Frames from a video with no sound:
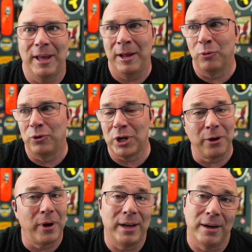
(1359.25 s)
and
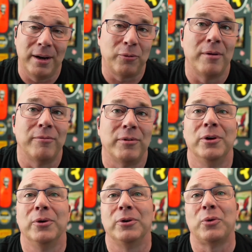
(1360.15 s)
generating enough
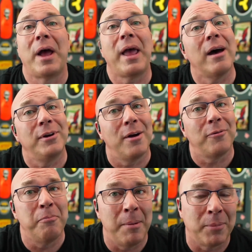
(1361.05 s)
revenue? Do I have
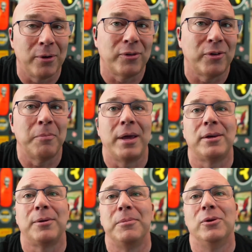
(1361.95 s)
enough members in my
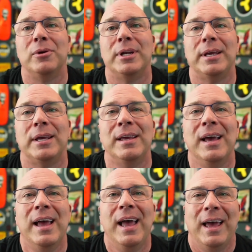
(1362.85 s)

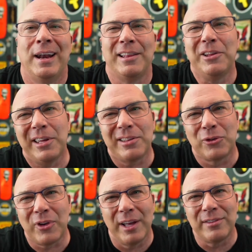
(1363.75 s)
community? And I look at
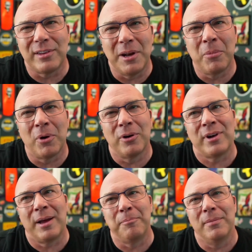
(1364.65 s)
those kinds of
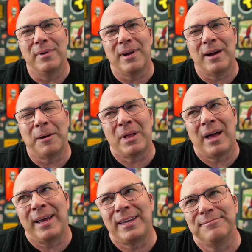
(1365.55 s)
numbers and I'm
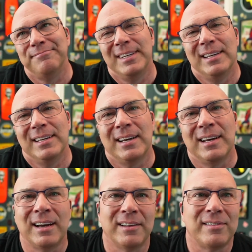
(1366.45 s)
like,
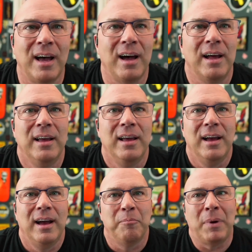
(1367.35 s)
it's not,
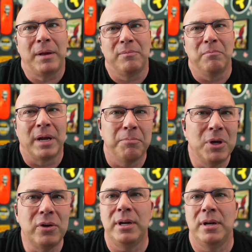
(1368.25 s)
my
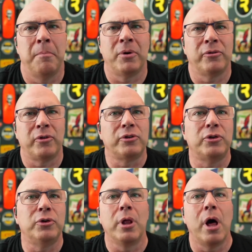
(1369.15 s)
community numbers are
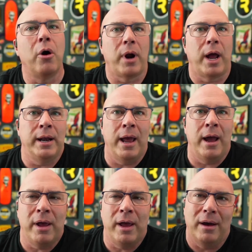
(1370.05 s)
too low right
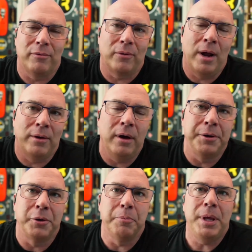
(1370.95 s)
now. I have around
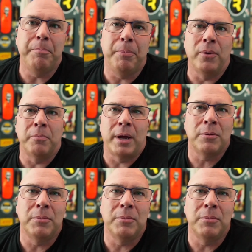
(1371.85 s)
100 people in my